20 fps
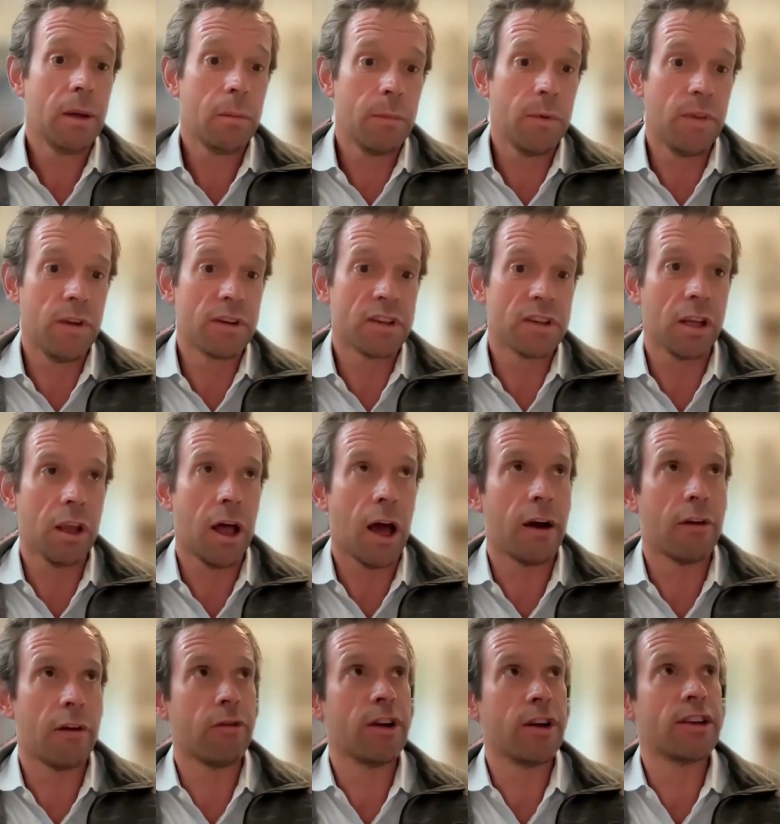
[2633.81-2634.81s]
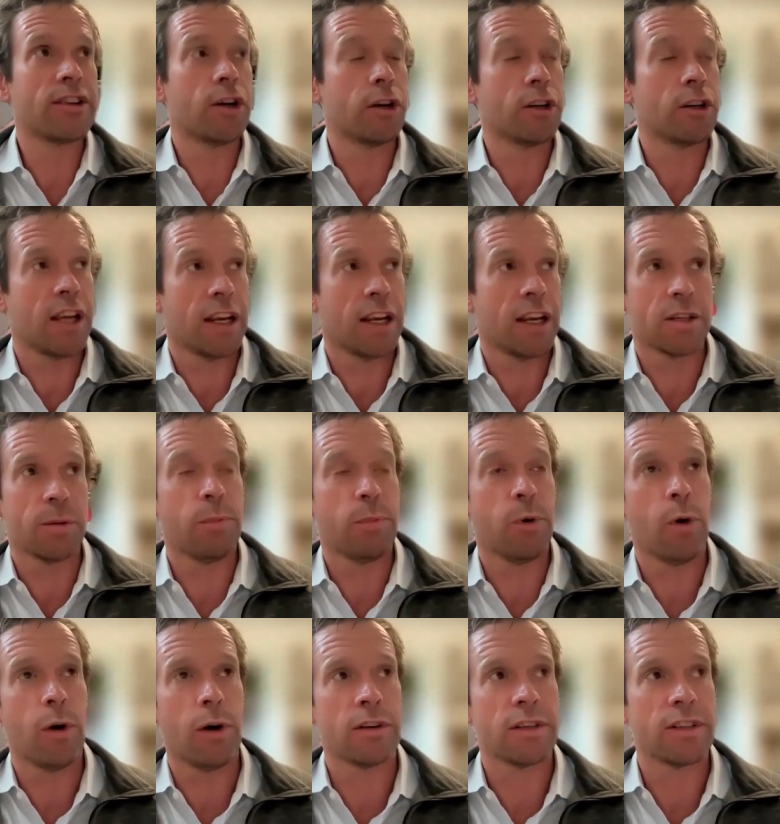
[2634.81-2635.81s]
But there's a lot of research that
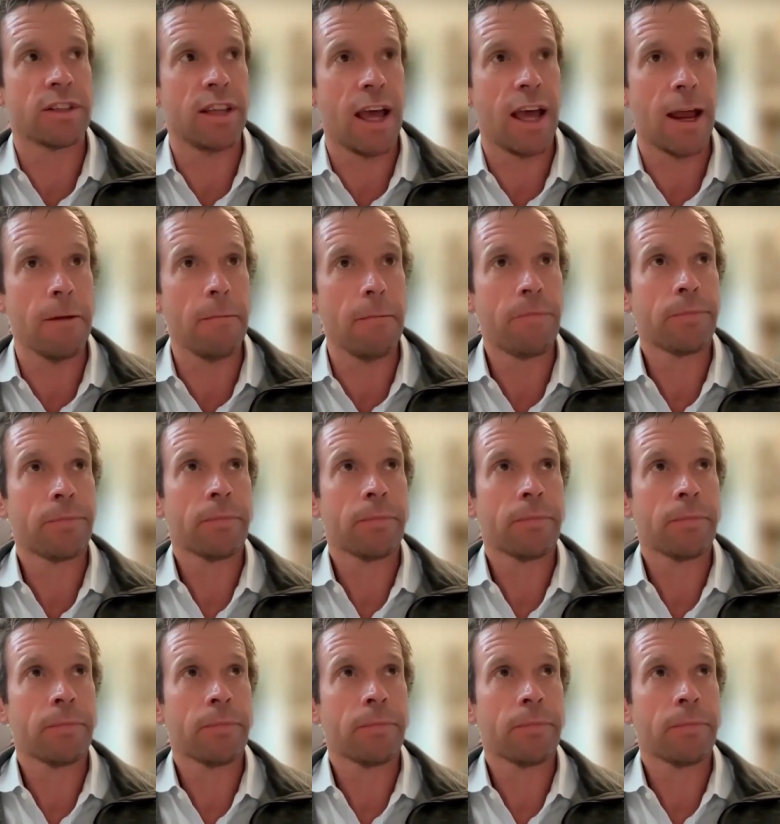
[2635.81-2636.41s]
supports that,